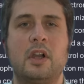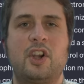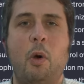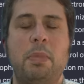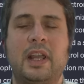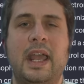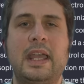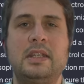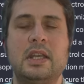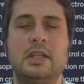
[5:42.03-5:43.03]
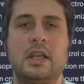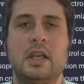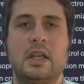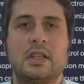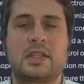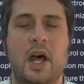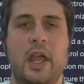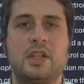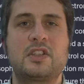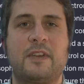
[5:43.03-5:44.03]
complicated
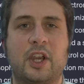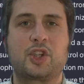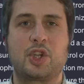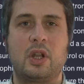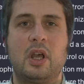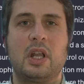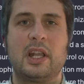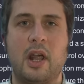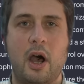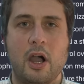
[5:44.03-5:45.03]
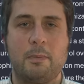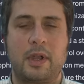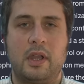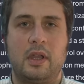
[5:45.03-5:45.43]
science fiction LARP.